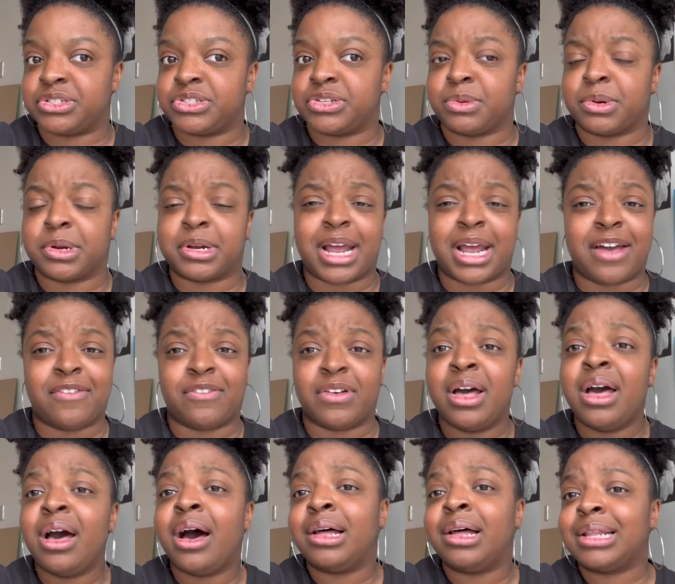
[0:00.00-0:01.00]
So we're going to have
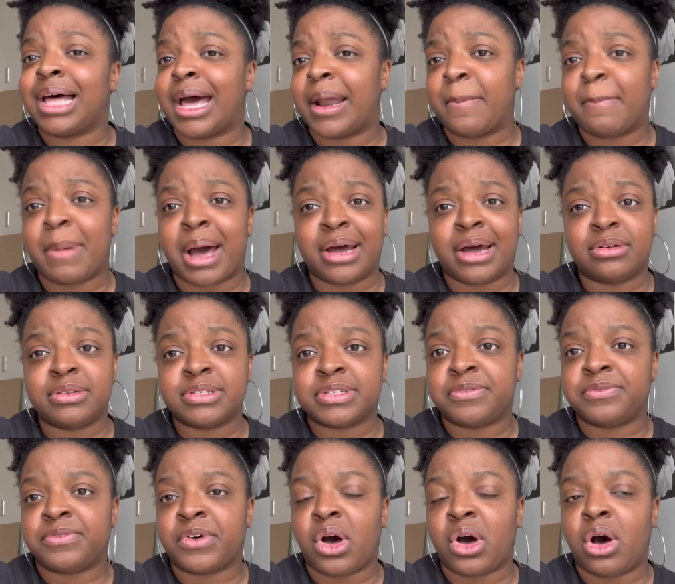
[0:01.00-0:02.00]
a lot of models
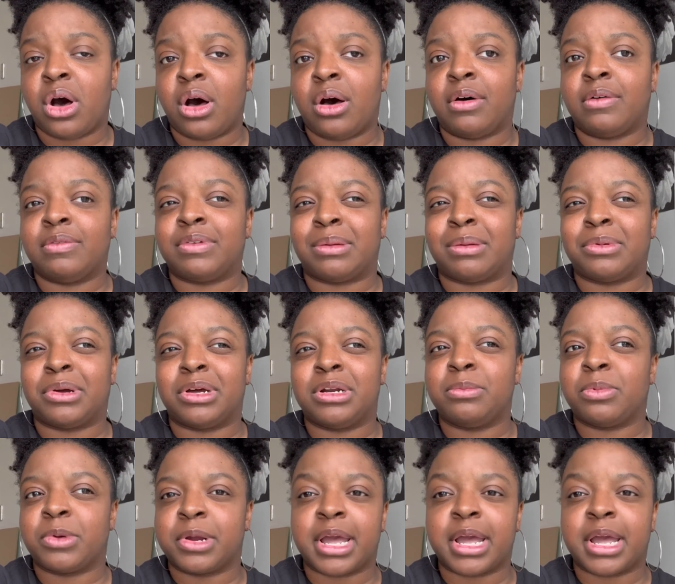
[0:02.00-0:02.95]
involved. I'm going to bring